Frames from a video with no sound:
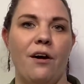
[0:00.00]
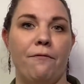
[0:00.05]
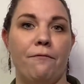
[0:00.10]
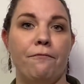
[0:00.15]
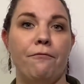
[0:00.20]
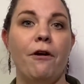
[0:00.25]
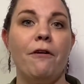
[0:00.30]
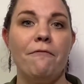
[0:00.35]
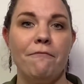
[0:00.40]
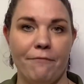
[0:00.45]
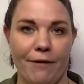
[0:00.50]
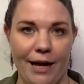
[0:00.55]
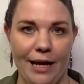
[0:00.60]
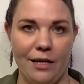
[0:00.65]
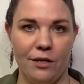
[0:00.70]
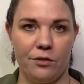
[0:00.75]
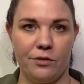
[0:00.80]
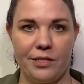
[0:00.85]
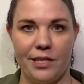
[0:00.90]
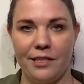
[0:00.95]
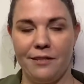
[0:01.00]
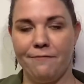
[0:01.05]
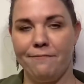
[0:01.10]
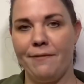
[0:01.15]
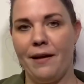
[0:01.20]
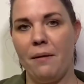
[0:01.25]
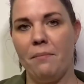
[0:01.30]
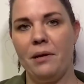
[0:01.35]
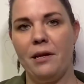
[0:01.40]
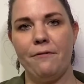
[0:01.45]
front vowels and the
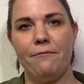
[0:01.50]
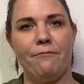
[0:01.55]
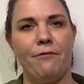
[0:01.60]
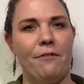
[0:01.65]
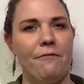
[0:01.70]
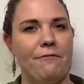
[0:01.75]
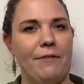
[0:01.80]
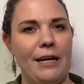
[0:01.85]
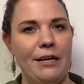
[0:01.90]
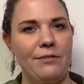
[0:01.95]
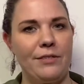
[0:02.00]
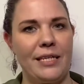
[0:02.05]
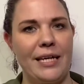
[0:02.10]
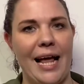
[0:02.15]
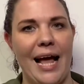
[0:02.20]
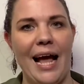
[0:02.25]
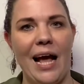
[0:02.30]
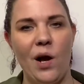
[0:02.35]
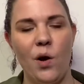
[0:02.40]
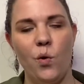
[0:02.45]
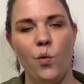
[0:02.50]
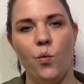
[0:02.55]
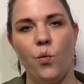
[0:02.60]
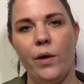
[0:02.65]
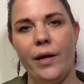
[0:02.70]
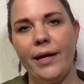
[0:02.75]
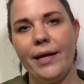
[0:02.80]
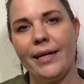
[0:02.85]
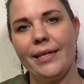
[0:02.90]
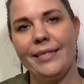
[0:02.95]
family of front vowels and how
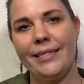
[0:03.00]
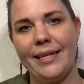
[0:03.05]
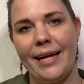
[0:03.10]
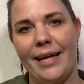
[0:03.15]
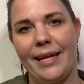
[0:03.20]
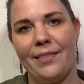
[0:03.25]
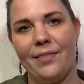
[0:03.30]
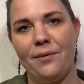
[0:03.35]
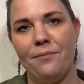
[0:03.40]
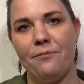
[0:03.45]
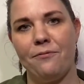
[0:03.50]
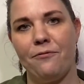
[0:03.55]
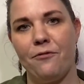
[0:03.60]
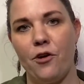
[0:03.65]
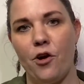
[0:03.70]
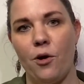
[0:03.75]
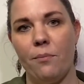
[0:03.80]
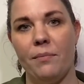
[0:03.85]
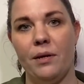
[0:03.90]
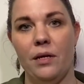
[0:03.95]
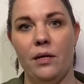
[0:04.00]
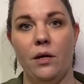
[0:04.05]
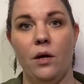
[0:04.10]
we can take them from